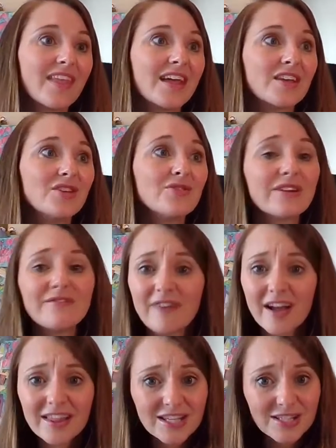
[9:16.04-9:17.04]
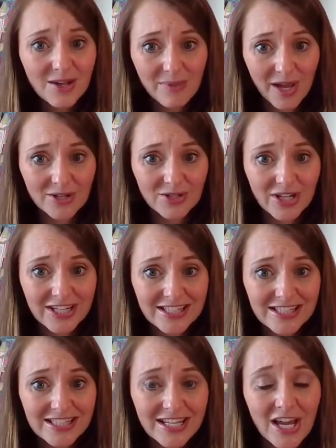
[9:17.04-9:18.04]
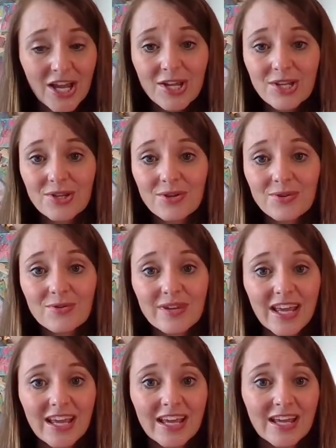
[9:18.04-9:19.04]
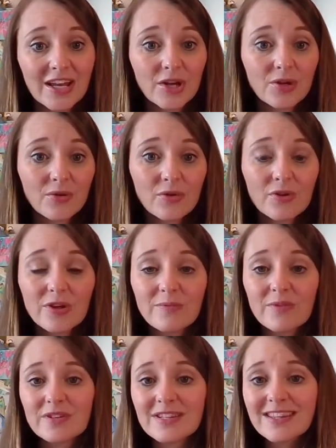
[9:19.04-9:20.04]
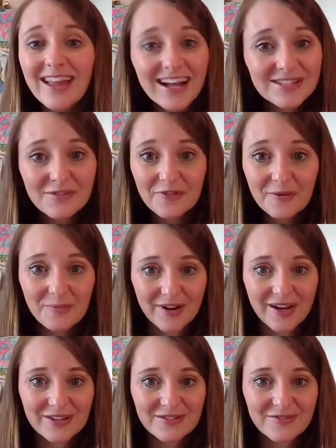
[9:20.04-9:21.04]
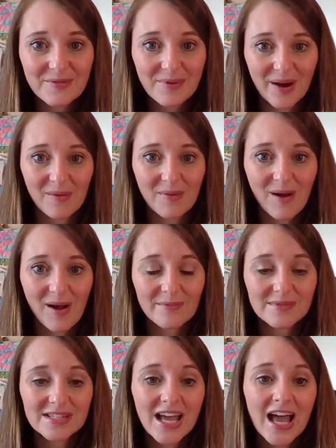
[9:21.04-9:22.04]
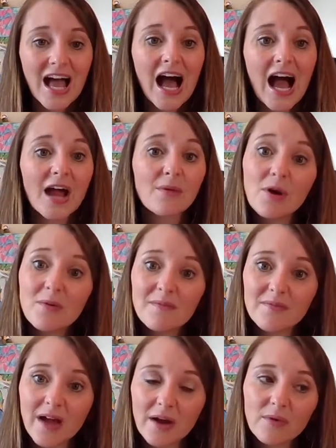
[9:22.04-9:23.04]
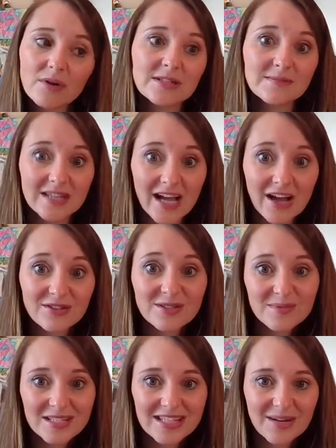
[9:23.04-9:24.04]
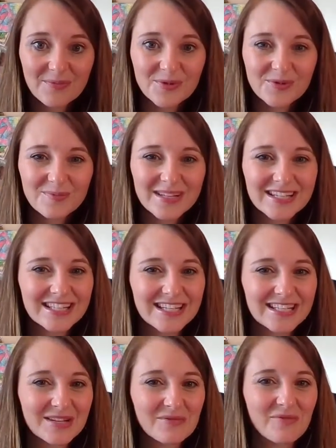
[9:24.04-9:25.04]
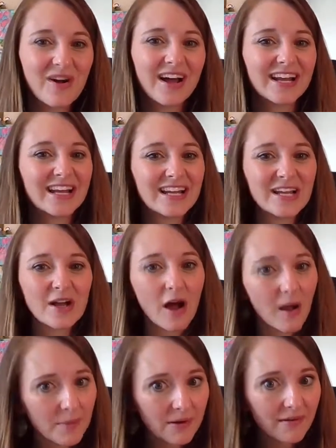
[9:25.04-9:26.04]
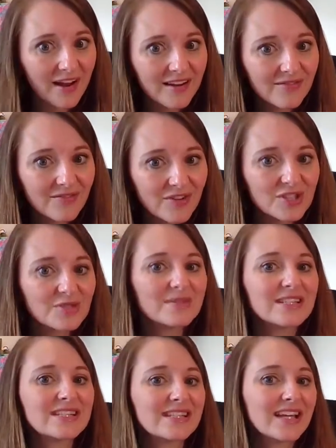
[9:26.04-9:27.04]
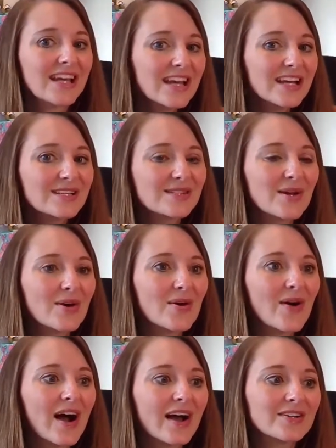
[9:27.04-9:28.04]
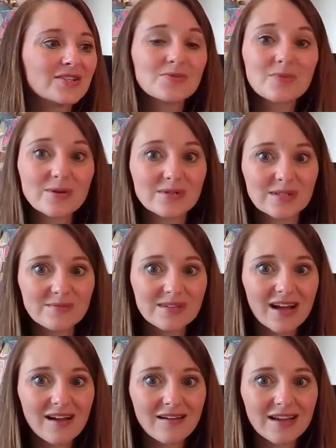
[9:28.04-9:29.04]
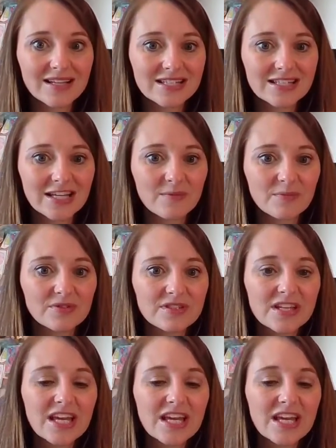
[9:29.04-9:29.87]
You can find these on Pinterest. You can Google them. There's lots of free printouts for prayer prompts. I wrote some examples because I didn't want any copyright infringements. So I just wrote some down as examples.